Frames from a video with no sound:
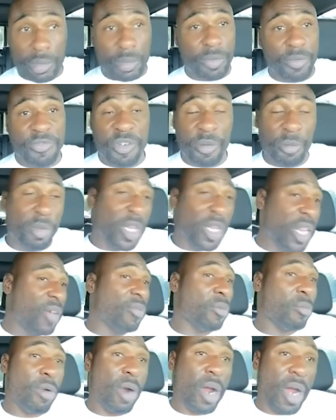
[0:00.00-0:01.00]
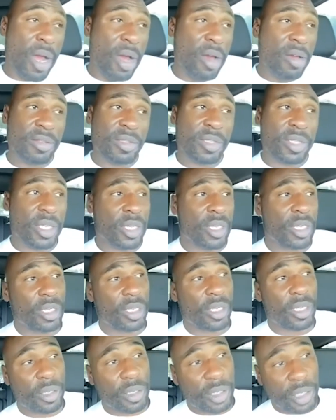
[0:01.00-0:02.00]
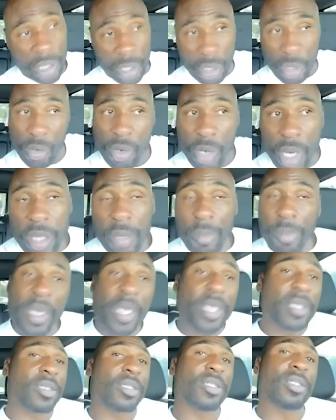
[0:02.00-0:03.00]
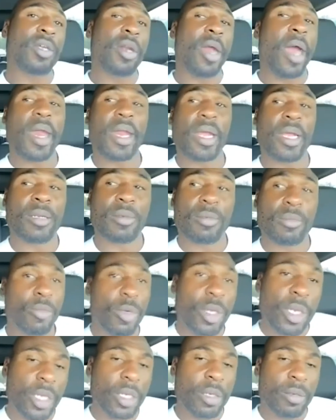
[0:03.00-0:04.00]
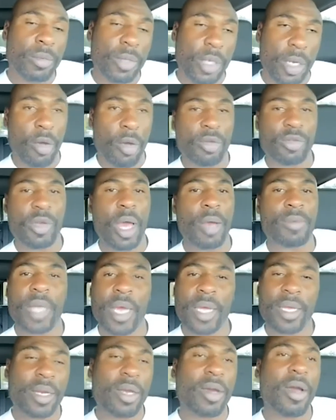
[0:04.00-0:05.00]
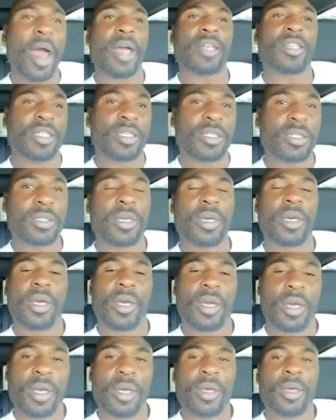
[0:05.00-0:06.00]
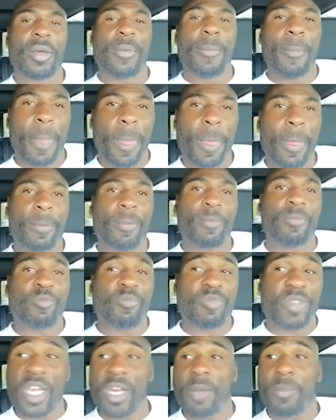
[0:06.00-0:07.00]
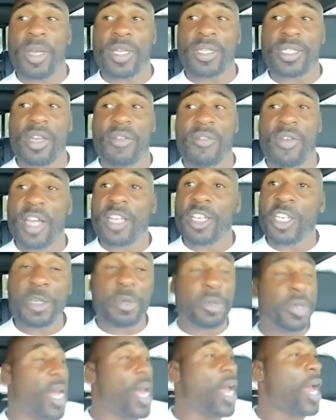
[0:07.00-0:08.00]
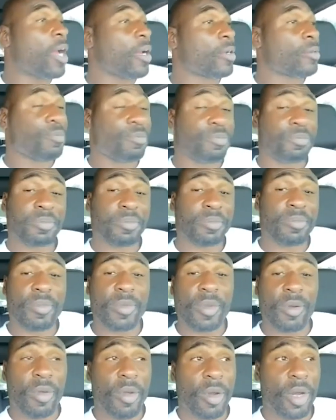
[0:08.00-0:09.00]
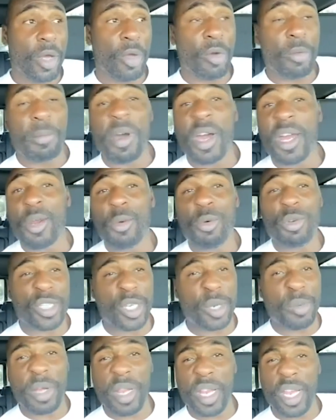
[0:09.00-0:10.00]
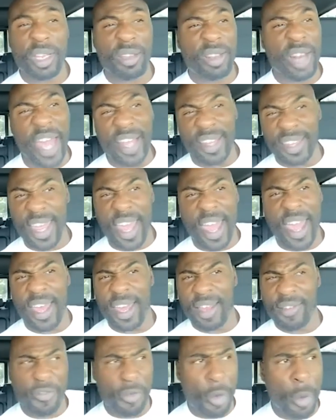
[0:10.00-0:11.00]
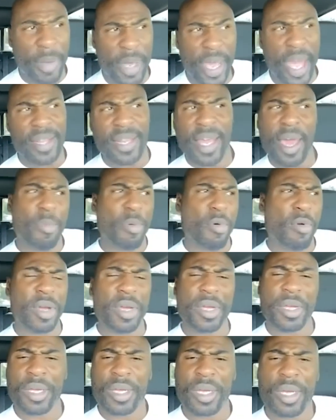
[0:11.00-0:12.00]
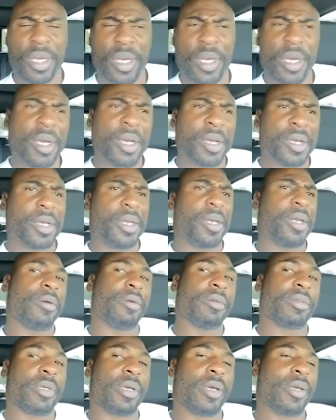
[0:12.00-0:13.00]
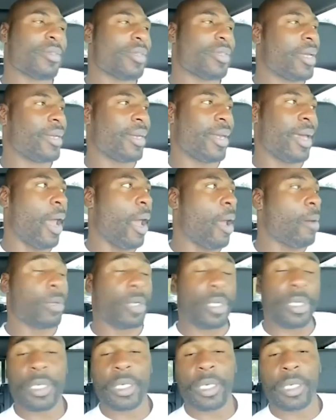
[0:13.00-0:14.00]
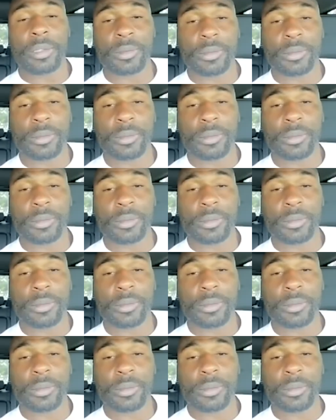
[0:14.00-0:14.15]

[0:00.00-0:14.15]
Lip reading: from Cleveland Browns and other places, and I didn't really So I'm like, no, I just said to myself, I'll just retire. The money wasn't really like that for me at that point. So I'm like, nah, I'm good.